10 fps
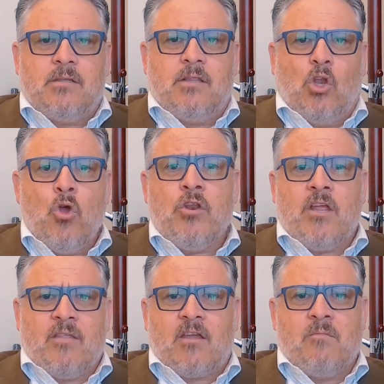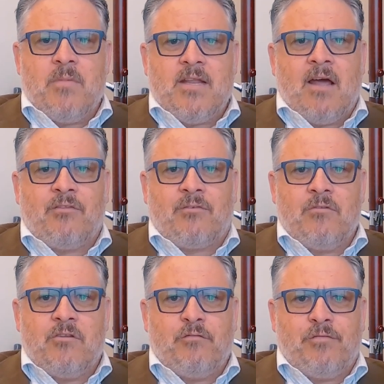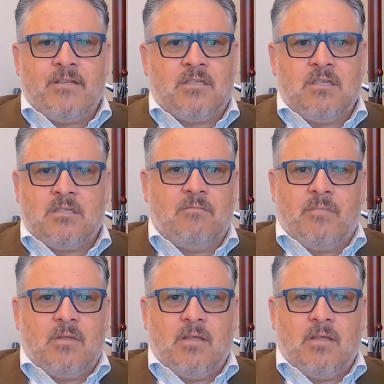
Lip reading: learning that can be done through the defence system